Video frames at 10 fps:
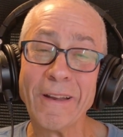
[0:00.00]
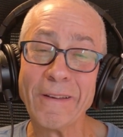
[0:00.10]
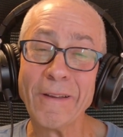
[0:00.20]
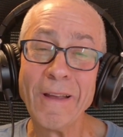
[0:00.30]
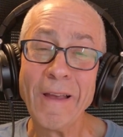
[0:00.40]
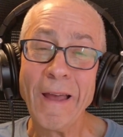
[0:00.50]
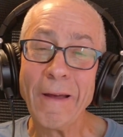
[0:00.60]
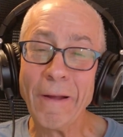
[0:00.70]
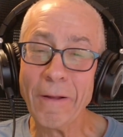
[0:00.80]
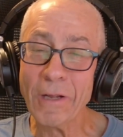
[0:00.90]
And
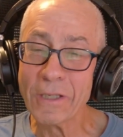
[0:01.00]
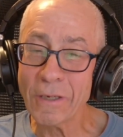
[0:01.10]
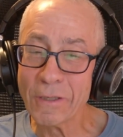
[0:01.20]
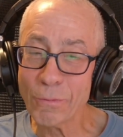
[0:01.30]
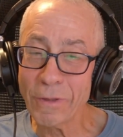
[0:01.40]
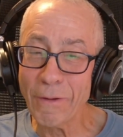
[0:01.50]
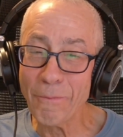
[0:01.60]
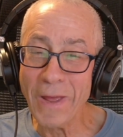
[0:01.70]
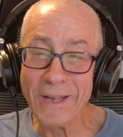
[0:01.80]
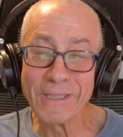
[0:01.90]
uh, it's, it's really
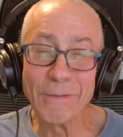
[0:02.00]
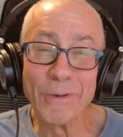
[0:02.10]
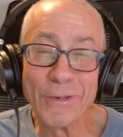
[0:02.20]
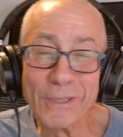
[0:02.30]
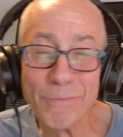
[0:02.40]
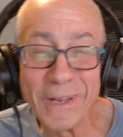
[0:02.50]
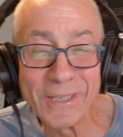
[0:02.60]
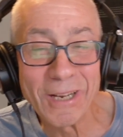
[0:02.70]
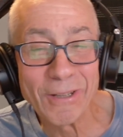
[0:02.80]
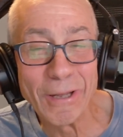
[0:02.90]
amazing because
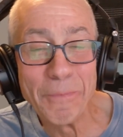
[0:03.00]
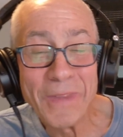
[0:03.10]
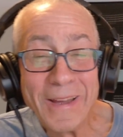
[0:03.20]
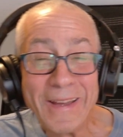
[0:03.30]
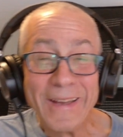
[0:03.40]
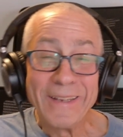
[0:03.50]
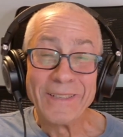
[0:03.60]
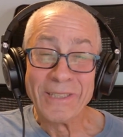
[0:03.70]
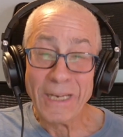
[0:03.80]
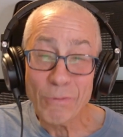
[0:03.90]
basically
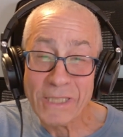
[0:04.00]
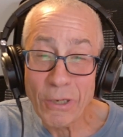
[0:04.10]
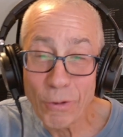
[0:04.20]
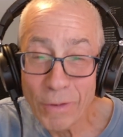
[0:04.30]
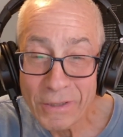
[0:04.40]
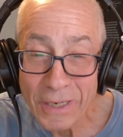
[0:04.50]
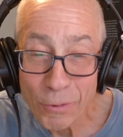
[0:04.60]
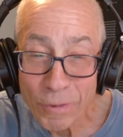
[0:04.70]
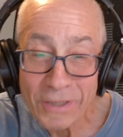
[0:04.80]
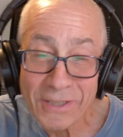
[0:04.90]
she was there. She had
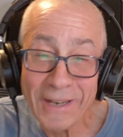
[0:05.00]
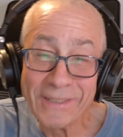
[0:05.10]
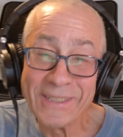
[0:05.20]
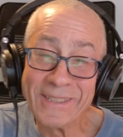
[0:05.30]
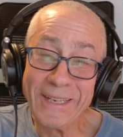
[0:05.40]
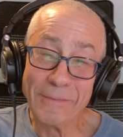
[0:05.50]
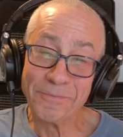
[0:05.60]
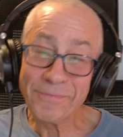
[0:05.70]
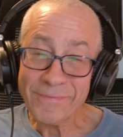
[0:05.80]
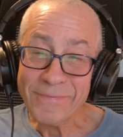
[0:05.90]
a ringside seat
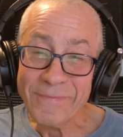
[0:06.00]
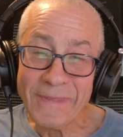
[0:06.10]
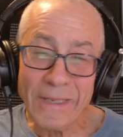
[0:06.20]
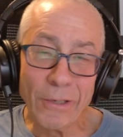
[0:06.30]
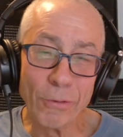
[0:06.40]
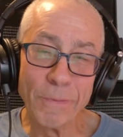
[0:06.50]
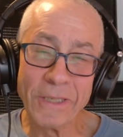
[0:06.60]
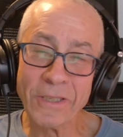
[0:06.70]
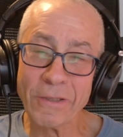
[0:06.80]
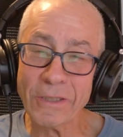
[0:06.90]
you know,
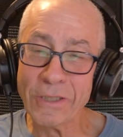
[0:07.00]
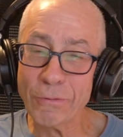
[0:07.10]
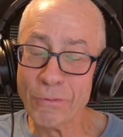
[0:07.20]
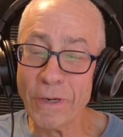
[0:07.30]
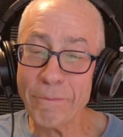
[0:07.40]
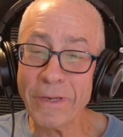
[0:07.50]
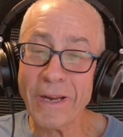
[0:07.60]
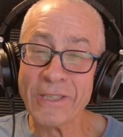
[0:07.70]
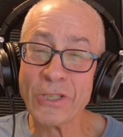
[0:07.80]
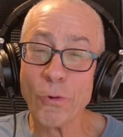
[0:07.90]
basically she was running
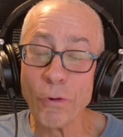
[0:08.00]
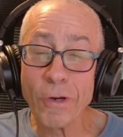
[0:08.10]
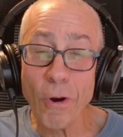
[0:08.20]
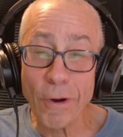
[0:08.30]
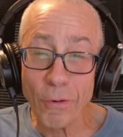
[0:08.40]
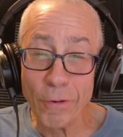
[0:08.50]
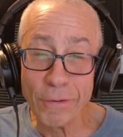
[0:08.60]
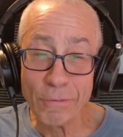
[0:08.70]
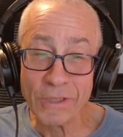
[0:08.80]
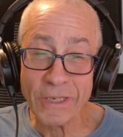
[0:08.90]
BI scorecard all
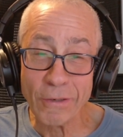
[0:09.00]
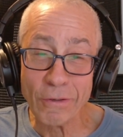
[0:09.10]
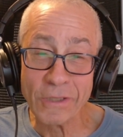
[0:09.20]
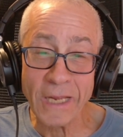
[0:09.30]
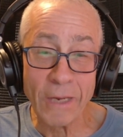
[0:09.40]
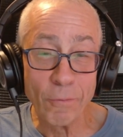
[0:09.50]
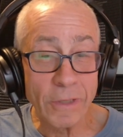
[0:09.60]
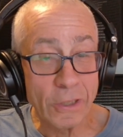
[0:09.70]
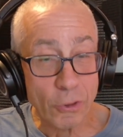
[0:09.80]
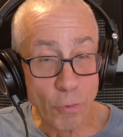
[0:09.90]
those years and
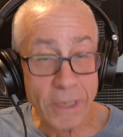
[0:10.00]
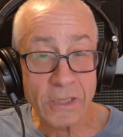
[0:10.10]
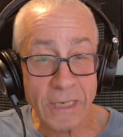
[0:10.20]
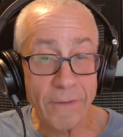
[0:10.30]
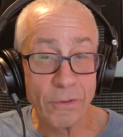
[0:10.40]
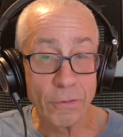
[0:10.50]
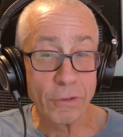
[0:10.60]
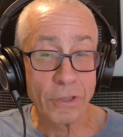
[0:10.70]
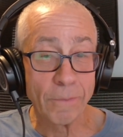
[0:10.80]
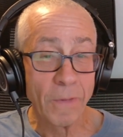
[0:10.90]
really yep. traced the
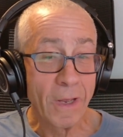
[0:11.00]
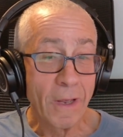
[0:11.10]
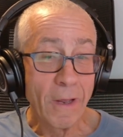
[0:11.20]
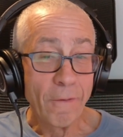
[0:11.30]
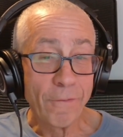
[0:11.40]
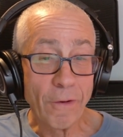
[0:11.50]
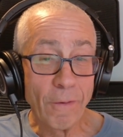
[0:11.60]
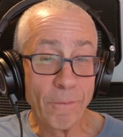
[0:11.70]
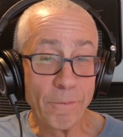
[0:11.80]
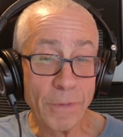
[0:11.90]
evolution
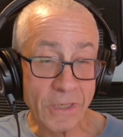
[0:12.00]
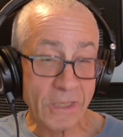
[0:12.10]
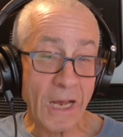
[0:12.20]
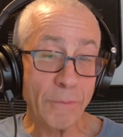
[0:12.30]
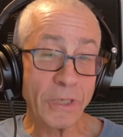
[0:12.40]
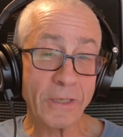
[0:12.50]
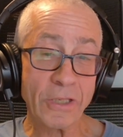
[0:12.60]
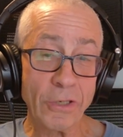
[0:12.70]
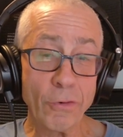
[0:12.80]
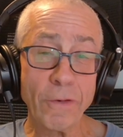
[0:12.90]
from
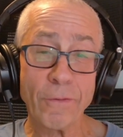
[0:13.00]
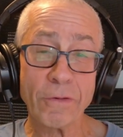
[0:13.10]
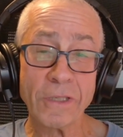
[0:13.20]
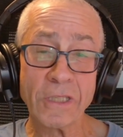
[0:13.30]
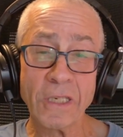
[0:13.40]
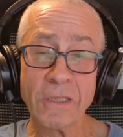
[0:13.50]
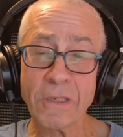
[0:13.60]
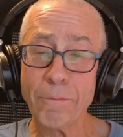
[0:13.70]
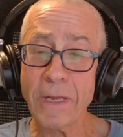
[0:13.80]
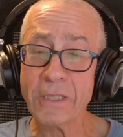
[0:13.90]
BusinessObjects to universe. It's it's
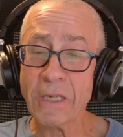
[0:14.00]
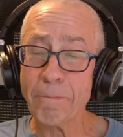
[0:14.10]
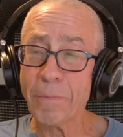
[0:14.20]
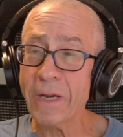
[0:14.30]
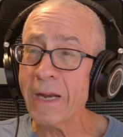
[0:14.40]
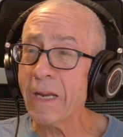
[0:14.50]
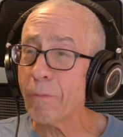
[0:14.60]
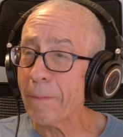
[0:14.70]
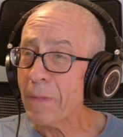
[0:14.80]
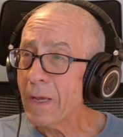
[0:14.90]
amazing. But
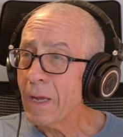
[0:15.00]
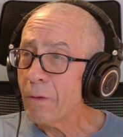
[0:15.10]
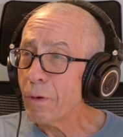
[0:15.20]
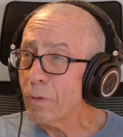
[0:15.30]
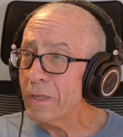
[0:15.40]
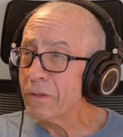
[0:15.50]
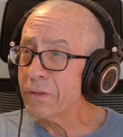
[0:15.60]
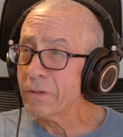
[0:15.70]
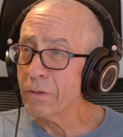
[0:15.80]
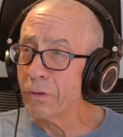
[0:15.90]
anyway, what I want
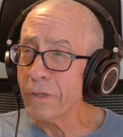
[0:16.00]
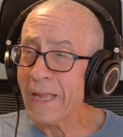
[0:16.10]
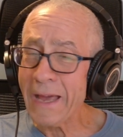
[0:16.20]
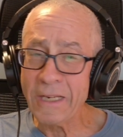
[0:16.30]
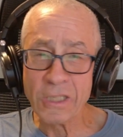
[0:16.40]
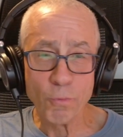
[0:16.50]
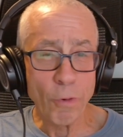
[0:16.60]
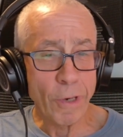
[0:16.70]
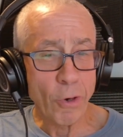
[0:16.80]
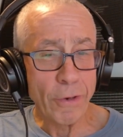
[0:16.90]
to look at is
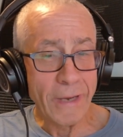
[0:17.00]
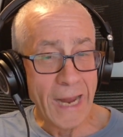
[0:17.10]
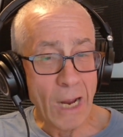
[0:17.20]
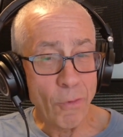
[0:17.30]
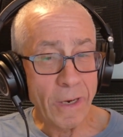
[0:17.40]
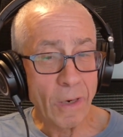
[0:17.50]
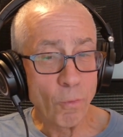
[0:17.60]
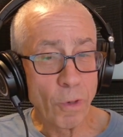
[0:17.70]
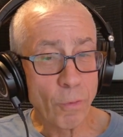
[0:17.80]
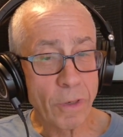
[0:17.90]
where we are now
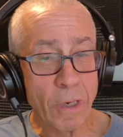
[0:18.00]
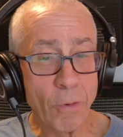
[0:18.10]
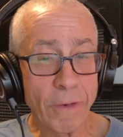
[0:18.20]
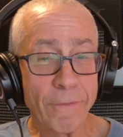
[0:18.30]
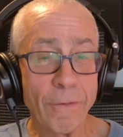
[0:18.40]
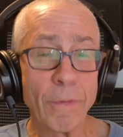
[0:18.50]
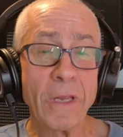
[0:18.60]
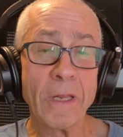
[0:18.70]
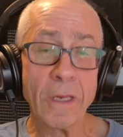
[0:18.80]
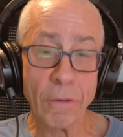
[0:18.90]
and where we're going from
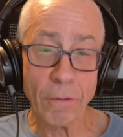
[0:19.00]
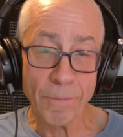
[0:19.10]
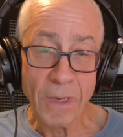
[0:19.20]
here.